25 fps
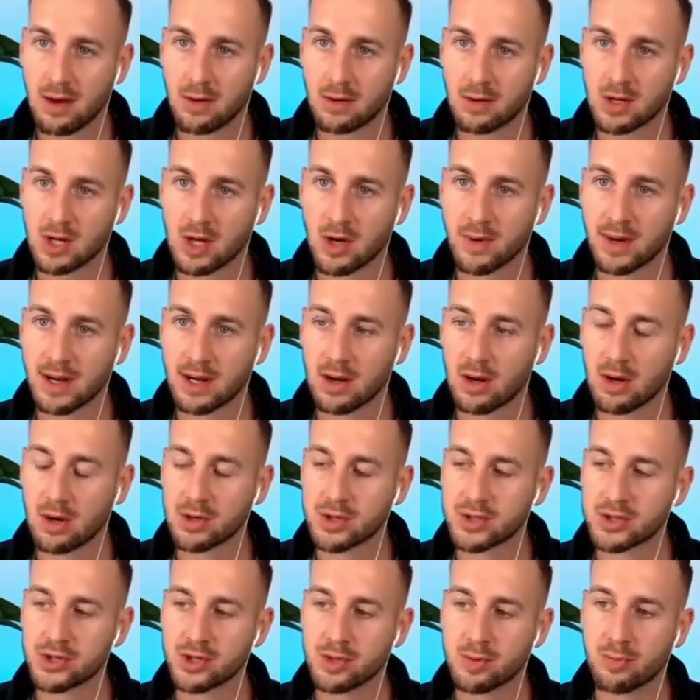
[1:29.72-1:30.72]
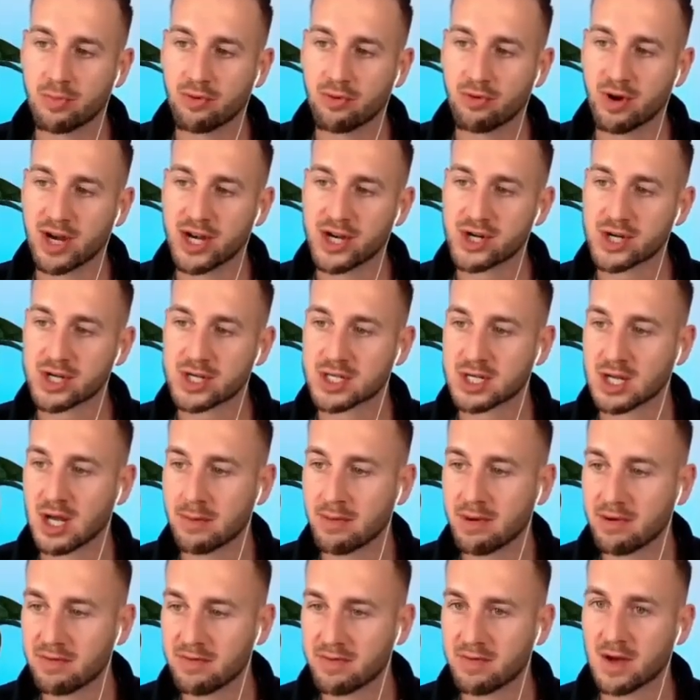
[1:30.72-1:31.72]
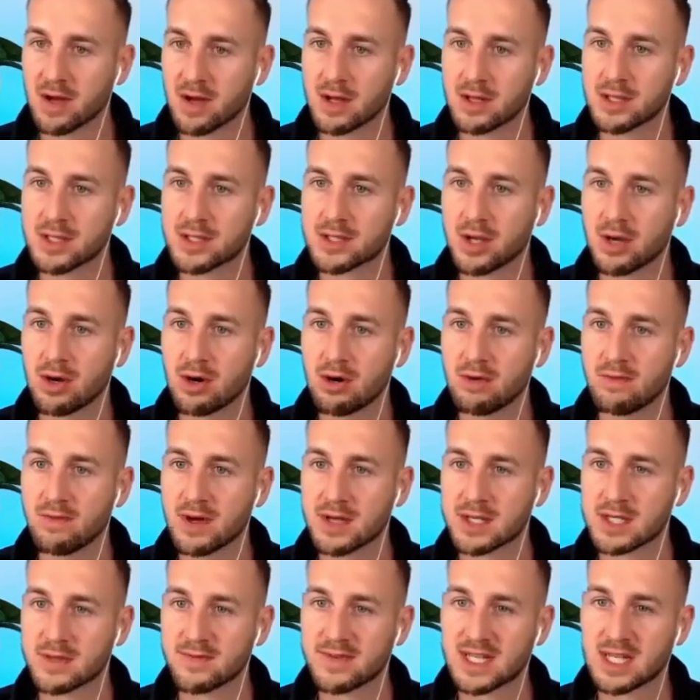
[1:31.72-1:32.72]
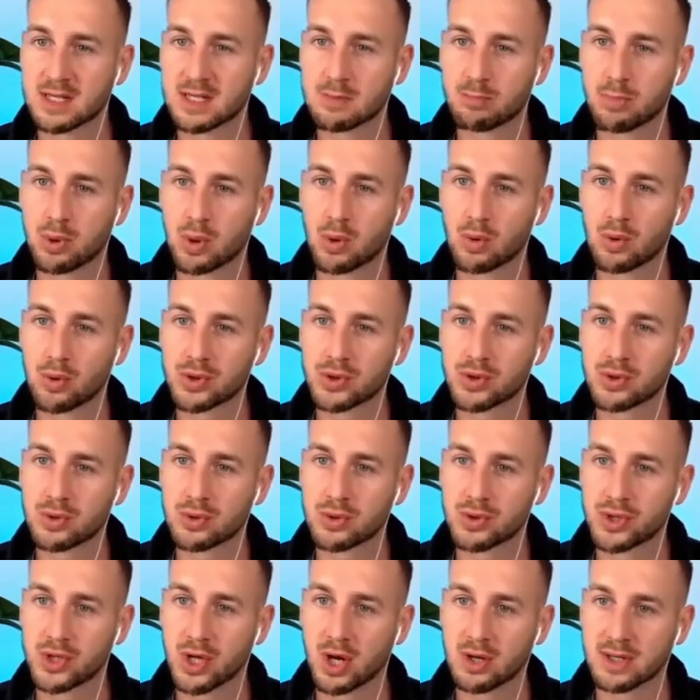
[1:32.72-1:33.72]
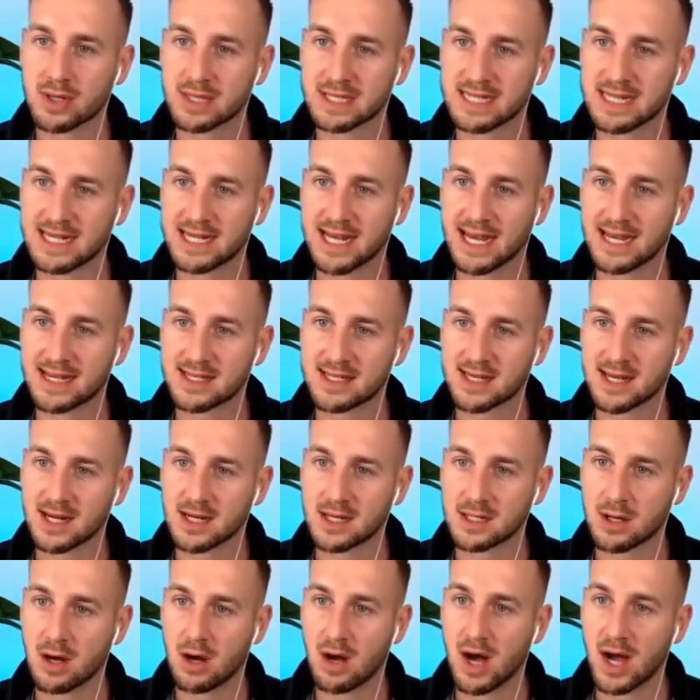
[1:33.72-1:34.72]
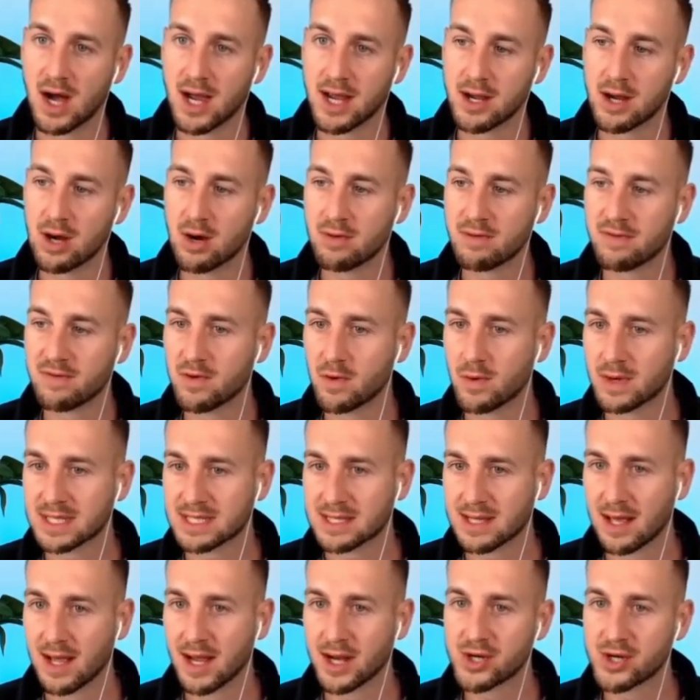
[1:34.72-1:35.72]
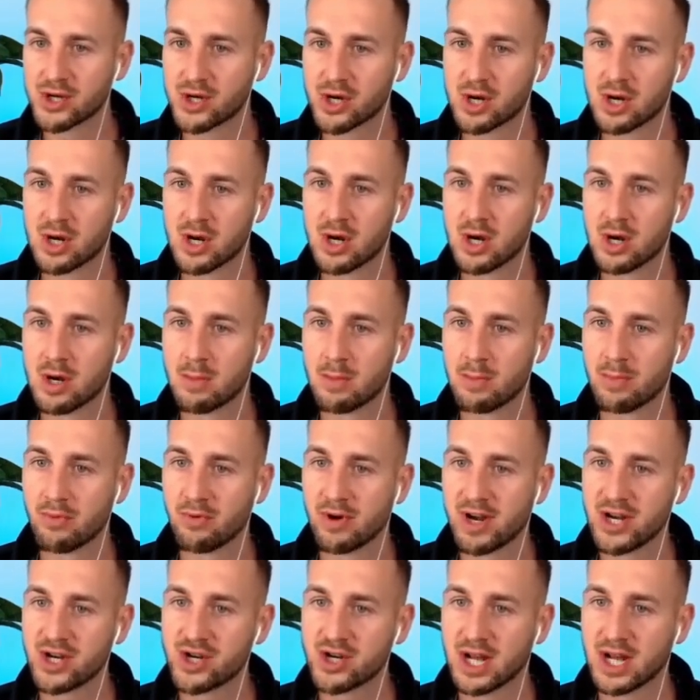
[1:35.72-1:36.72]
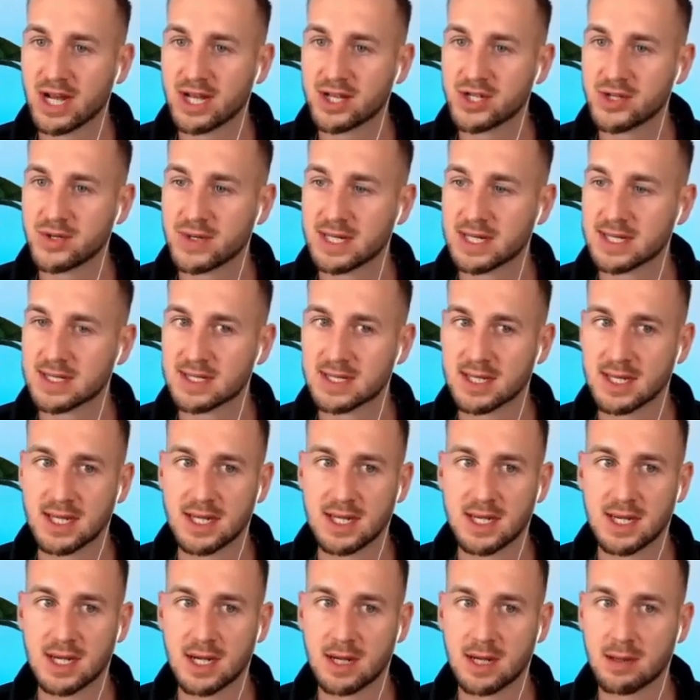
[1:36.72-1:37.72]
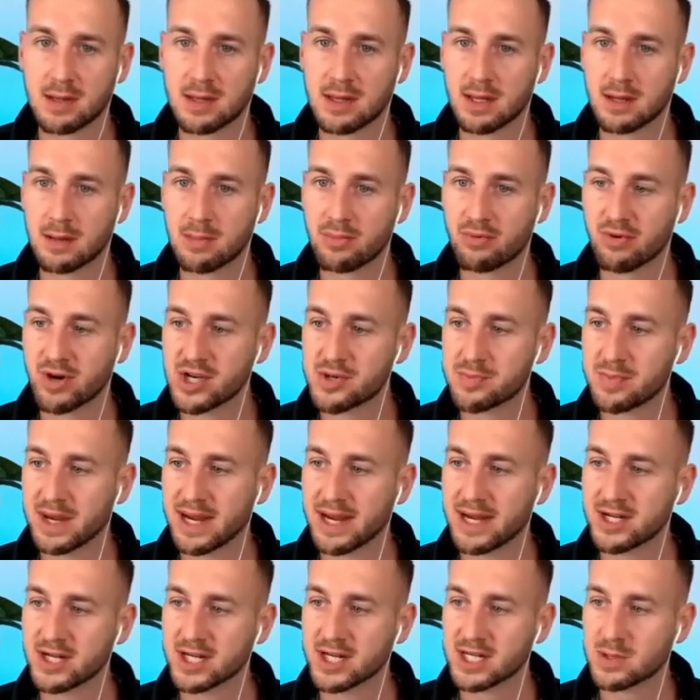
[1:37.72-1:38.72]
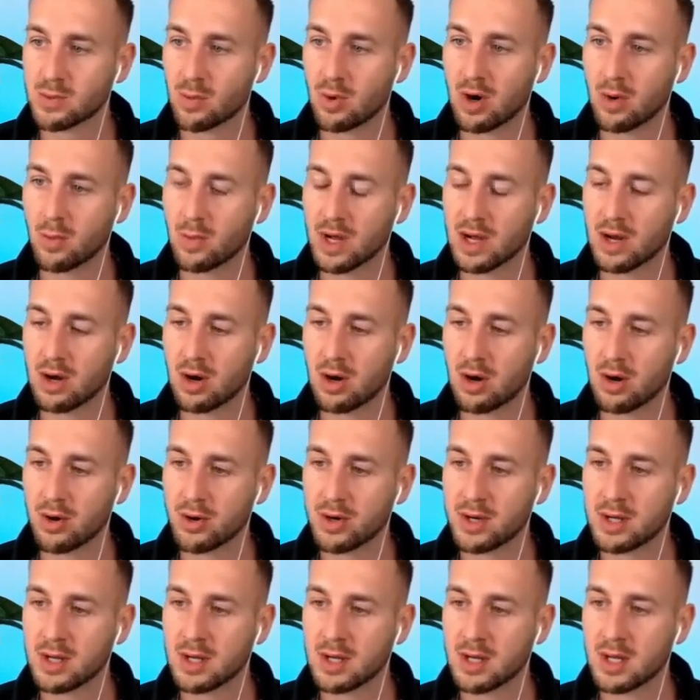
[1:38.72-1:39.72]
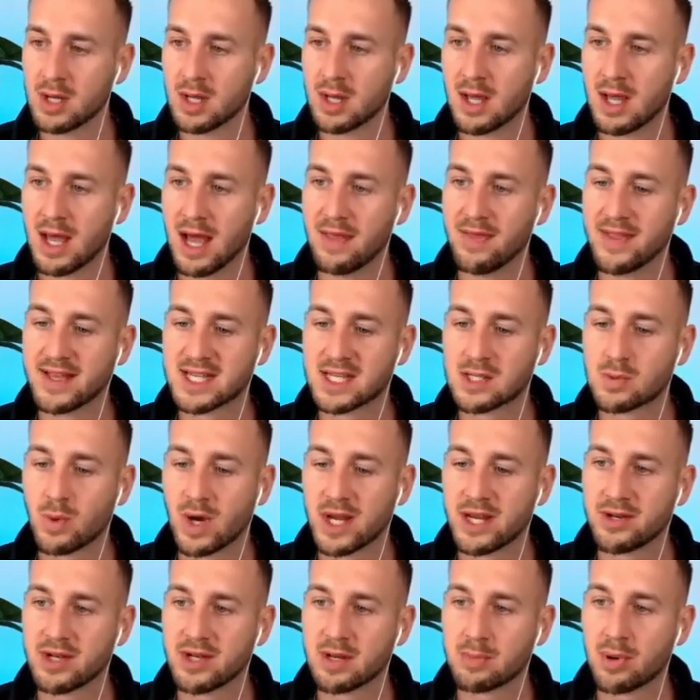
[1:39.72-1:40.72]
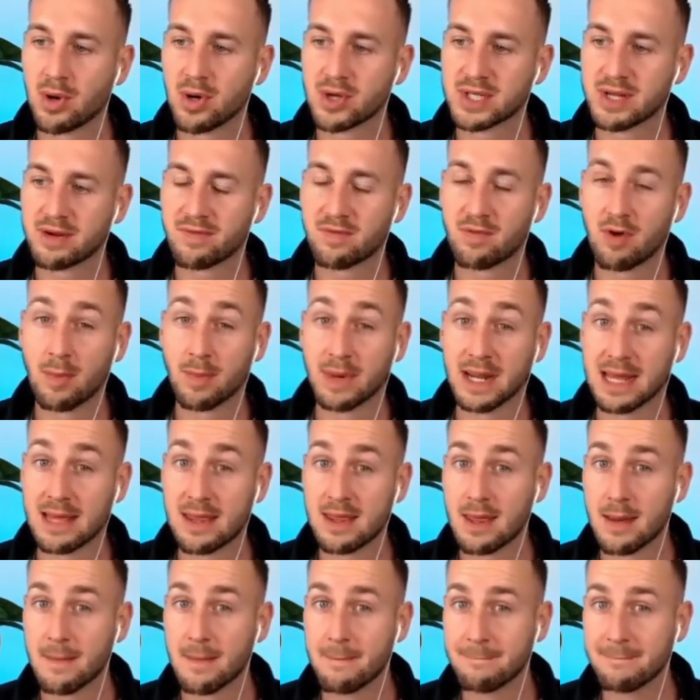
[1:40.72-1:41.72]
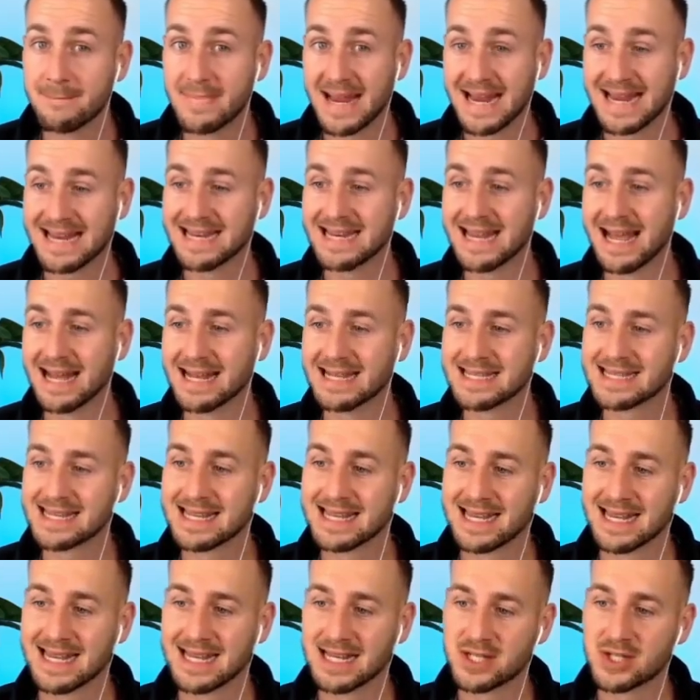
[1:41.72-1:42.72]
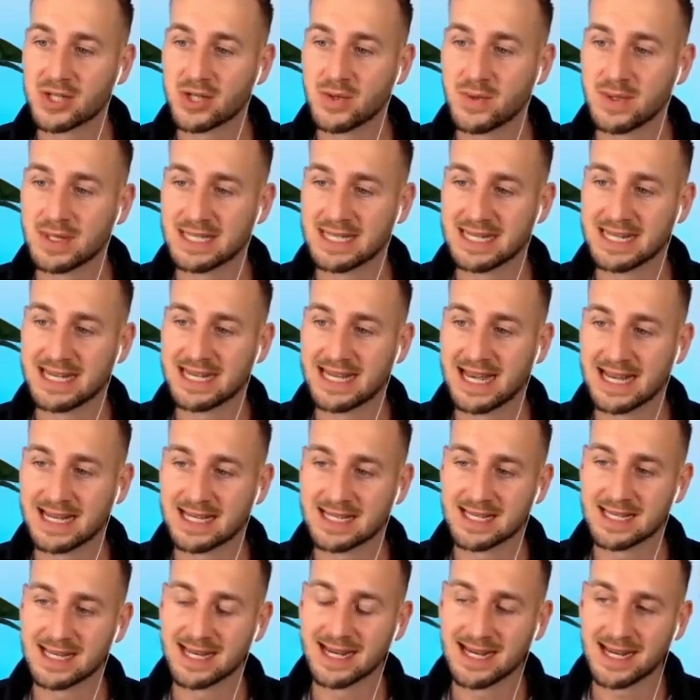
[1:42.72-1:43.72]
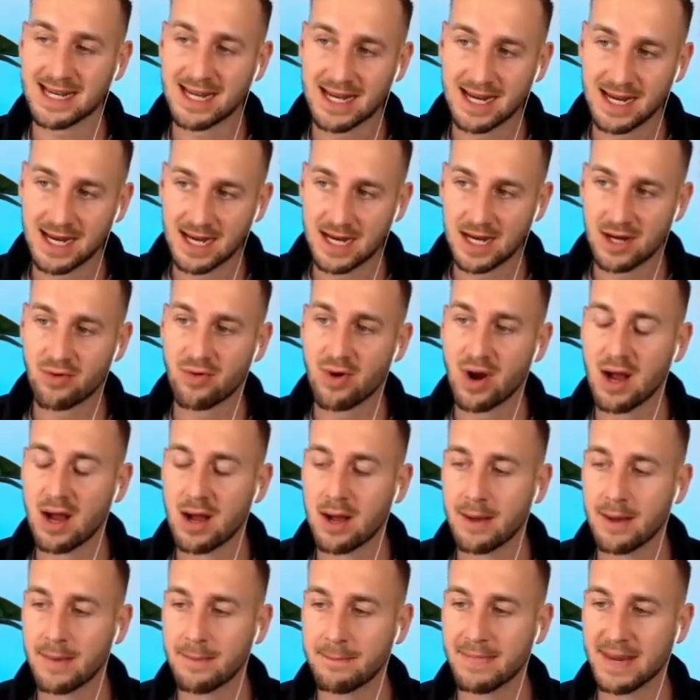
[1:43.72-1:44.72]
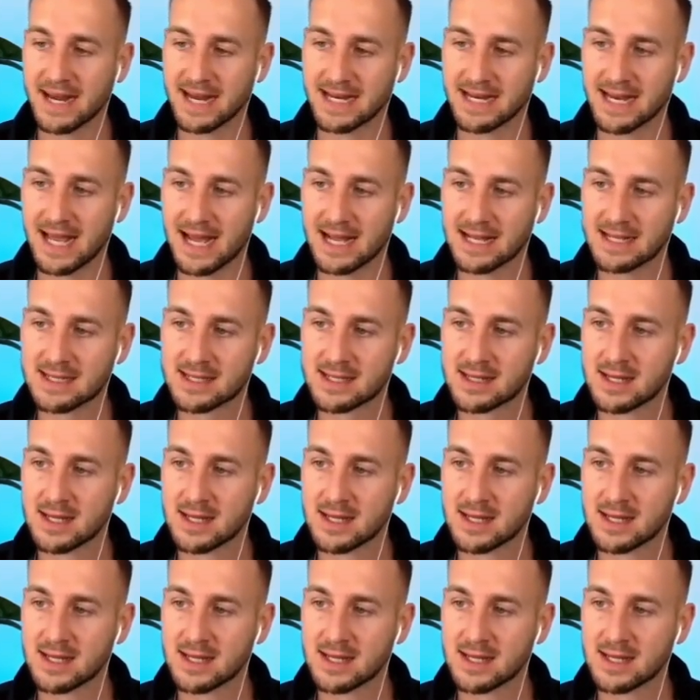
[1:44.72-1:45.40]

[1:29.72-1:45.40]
going on to bridge some funds over. So this is portal.zkSync.io/bridge. As you can see here, the bridge page is what we're on. And this is where you deposit from ETH mainnet into ZkSync ERA mainnet.